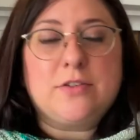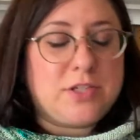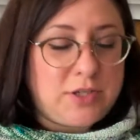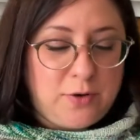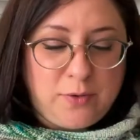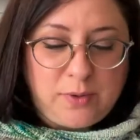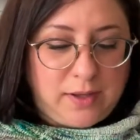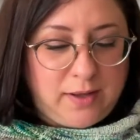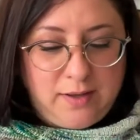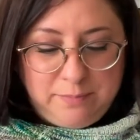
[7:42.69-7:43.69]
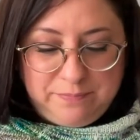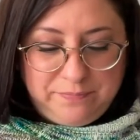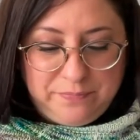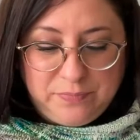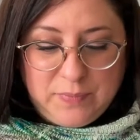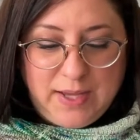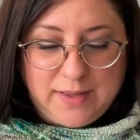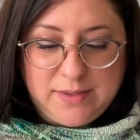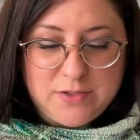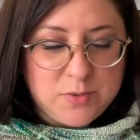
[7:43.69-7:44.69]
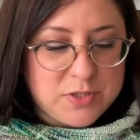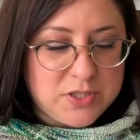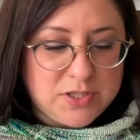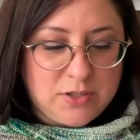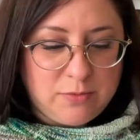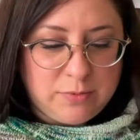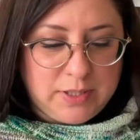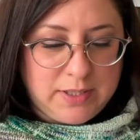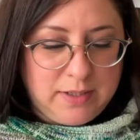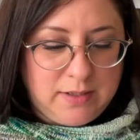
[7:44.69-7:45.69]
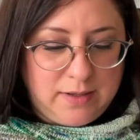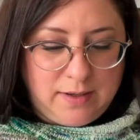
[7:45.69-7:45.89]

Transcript: So this was just a really